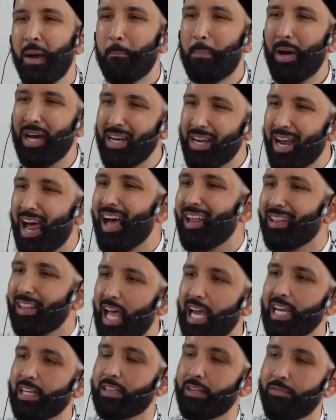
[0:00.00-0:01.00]
but not
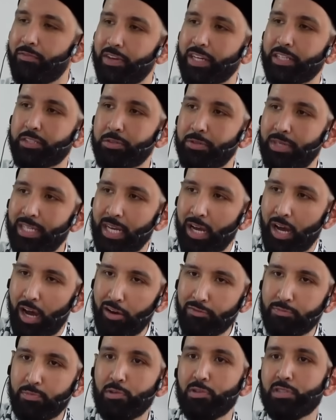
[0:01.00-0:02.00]
like the victory
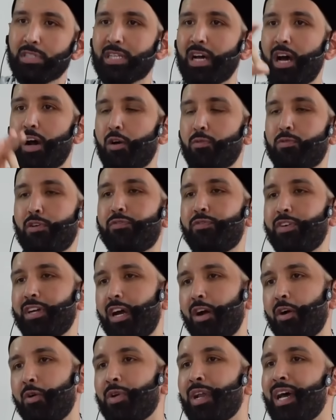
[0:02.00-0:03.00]
of Musa over
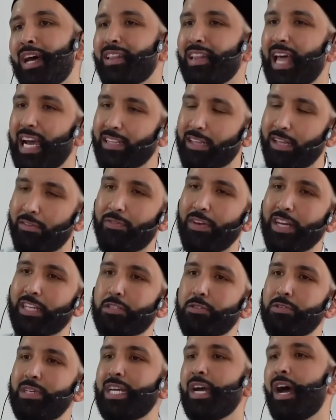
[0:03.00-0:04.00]
Fir'aun, like the
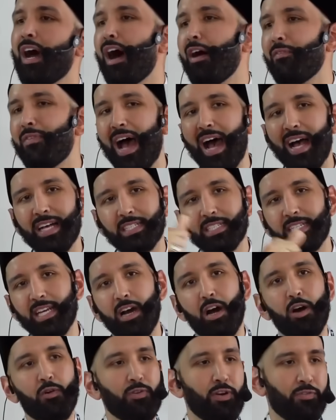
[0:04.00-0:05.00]
victory of Asiya
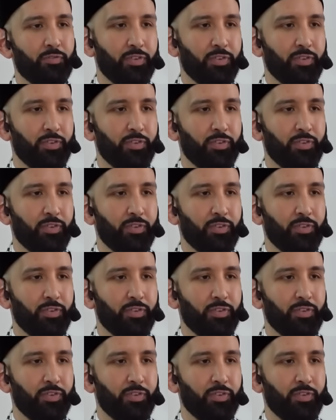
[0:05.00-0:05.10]
over